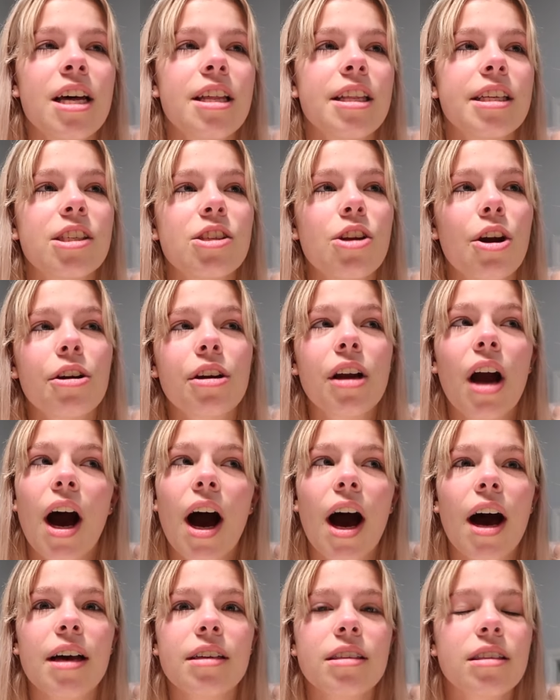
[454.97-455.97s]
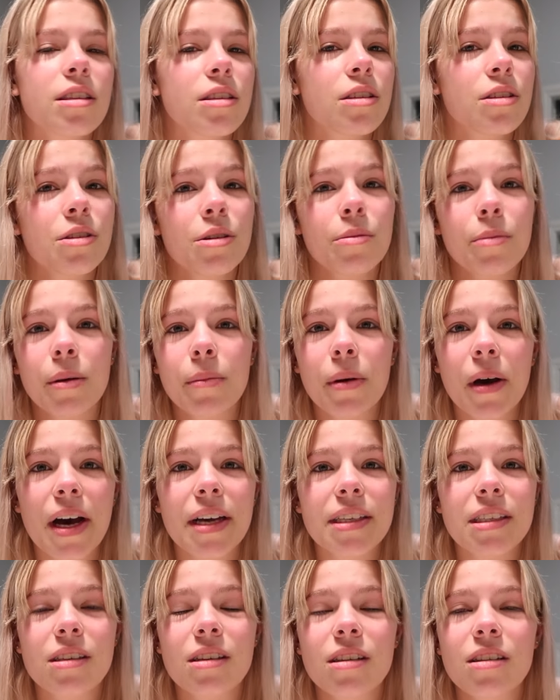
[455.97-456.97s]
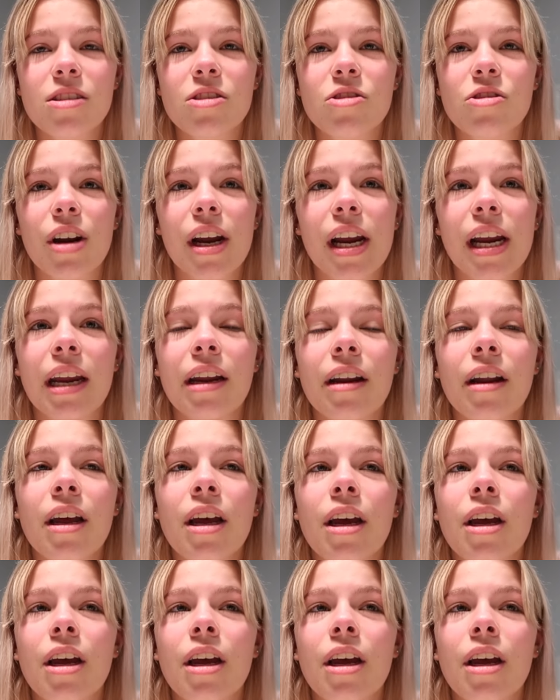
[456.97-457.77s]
There's no cars zooming past on the street.